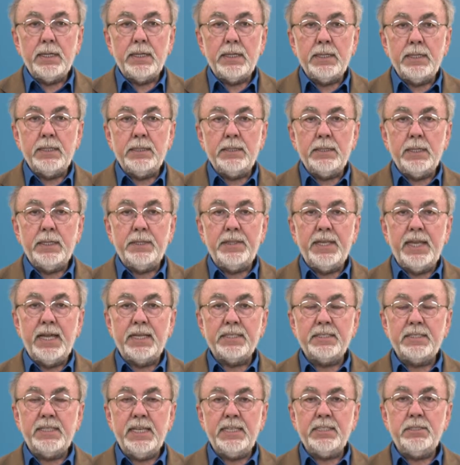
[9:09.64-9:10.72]
In the
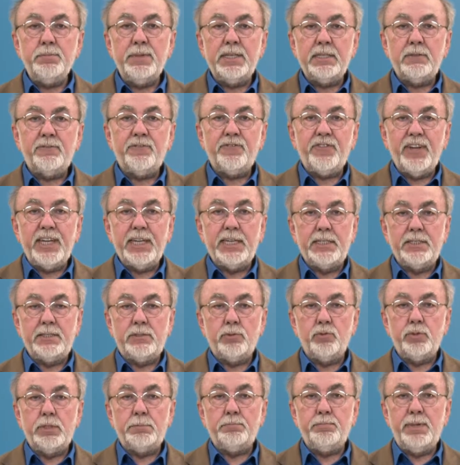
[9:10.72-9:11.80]
assessment
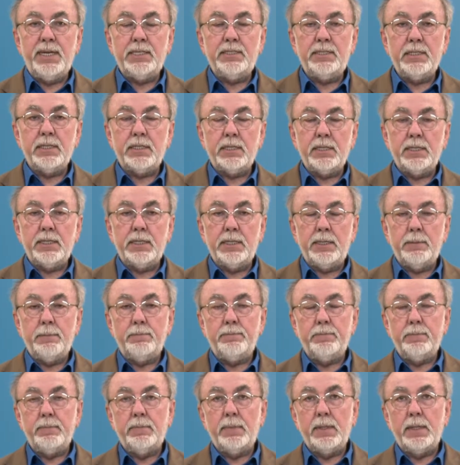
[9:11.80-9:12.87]
phase, we basically
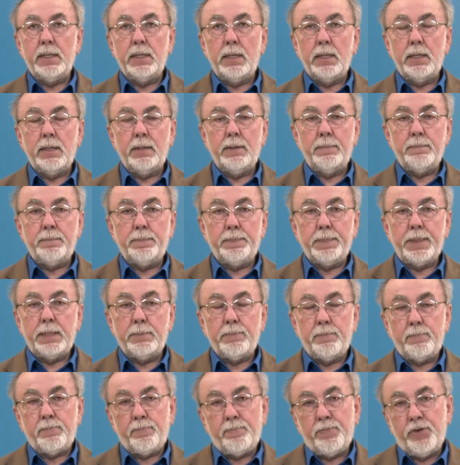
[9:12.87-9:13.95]

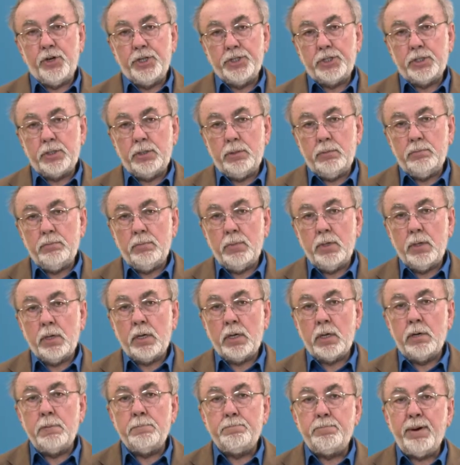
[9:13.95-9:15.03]
first
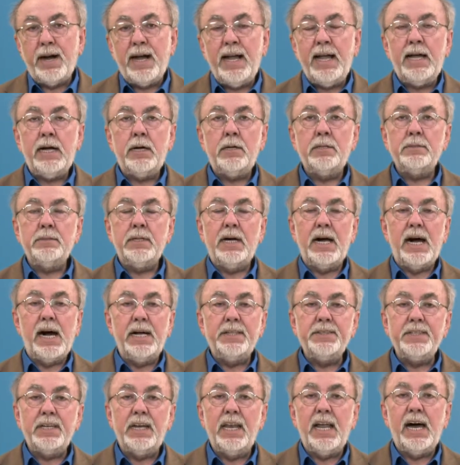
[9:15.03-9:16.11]
compiled,
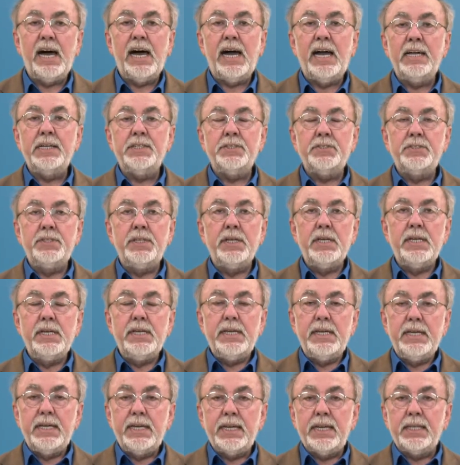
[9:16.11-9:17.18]
analyzed,
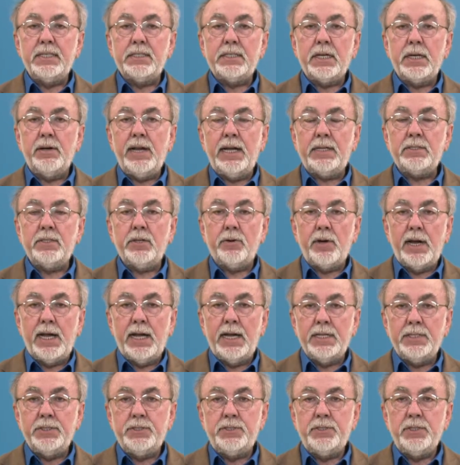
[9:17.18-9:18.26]
and
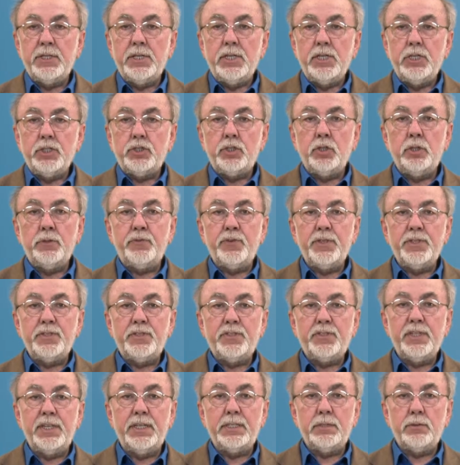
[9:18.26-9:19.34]
characterized
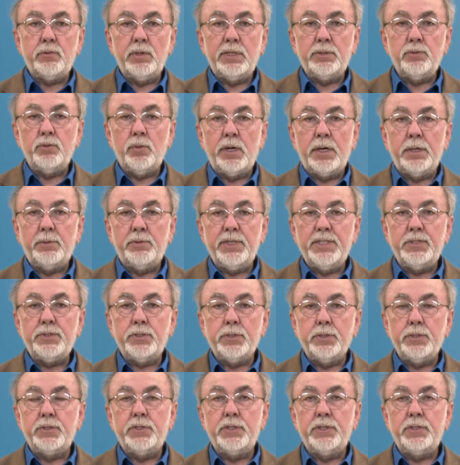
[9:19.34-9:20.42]
surface and groundwater
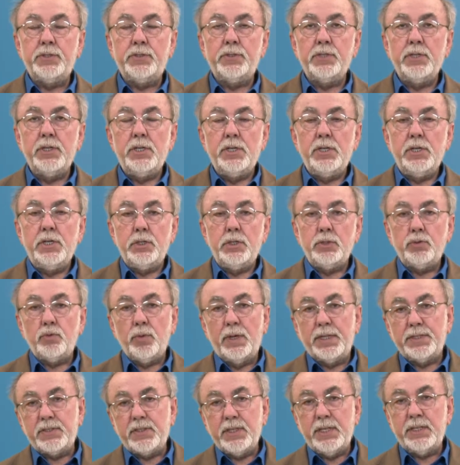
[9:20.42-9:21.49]
resources
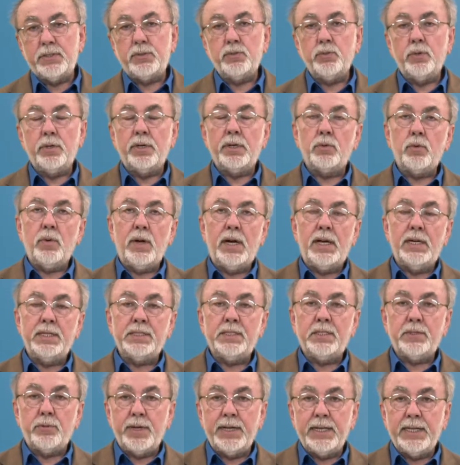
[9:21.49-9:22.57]
to assess water
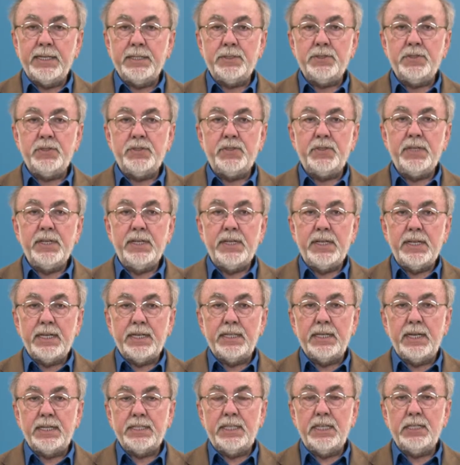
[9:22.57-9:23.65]
quality trends
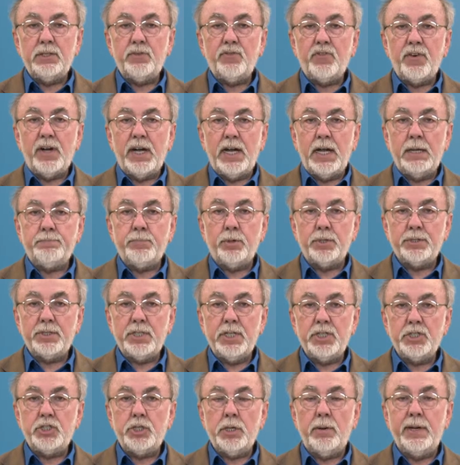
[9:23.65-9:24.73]
and identify
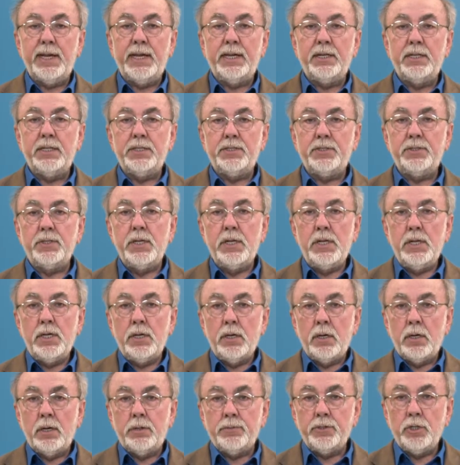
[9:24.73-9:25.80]
potential areas
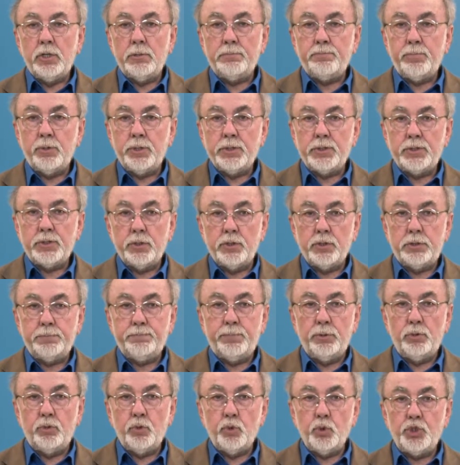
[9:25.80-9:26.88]
of non-point source
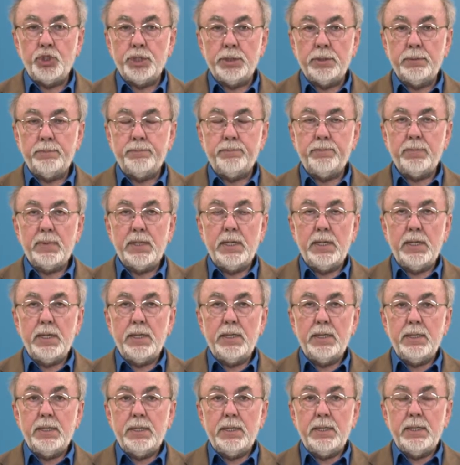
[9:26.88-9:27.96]
pollution.
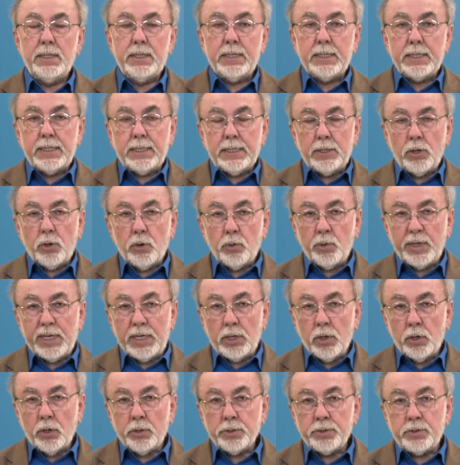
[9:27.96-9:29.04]

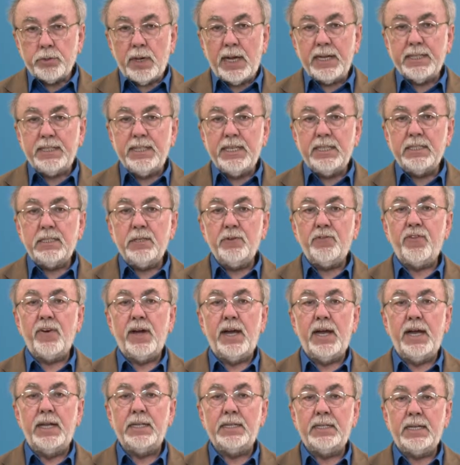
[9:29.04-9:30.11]
We also
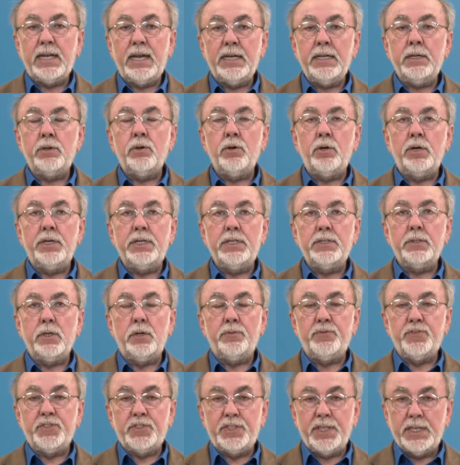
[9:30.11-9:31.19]
identified categories
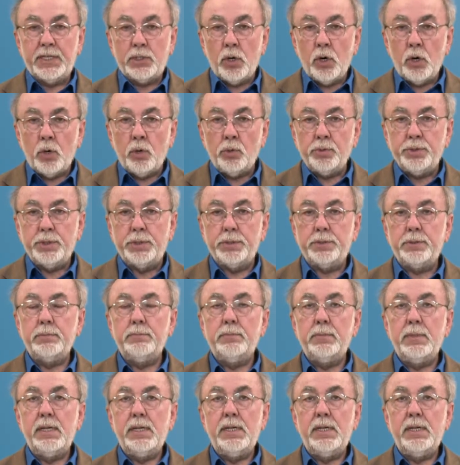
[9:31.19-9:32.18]
of stakeholders,